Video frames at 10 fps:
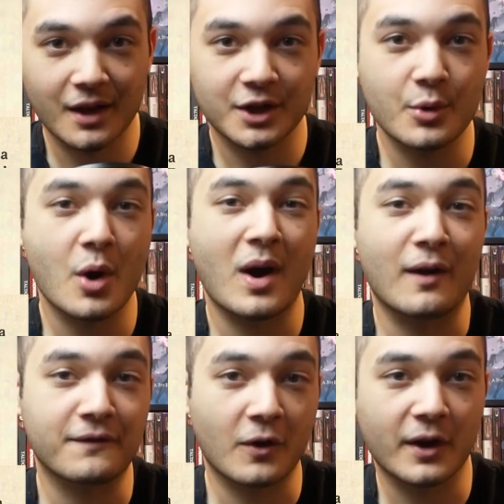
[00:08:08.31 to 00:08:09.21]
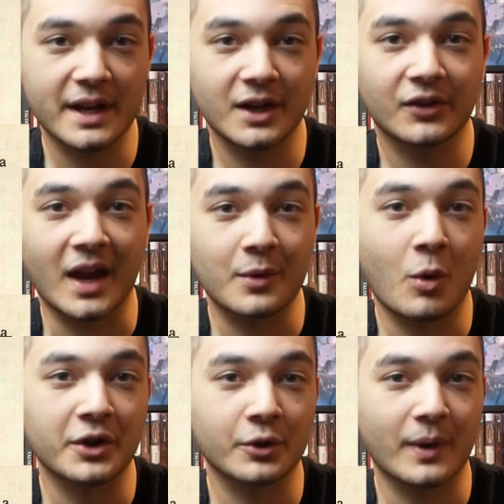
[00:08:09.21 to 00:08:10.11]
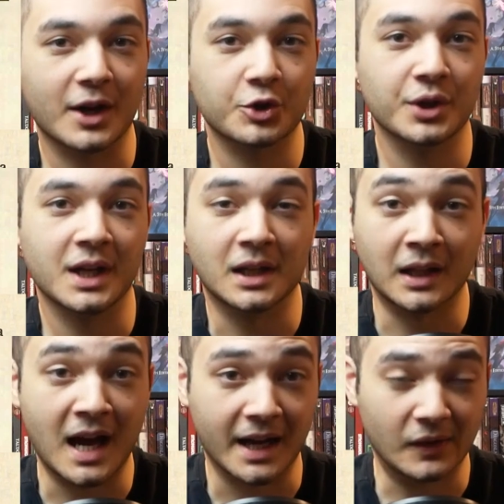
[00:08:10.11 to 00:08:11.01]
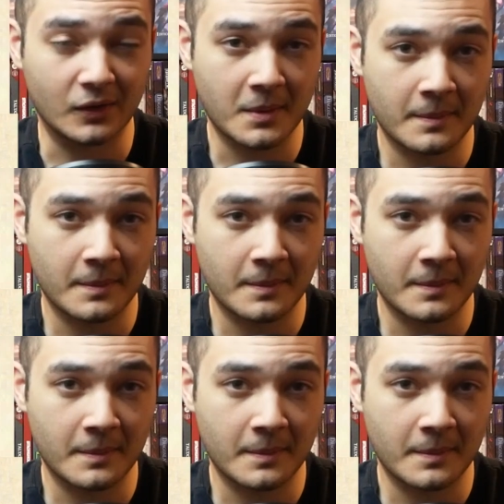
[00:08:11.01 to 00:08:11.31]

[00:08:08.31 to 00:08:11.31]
you know how far it is and what direction it lies.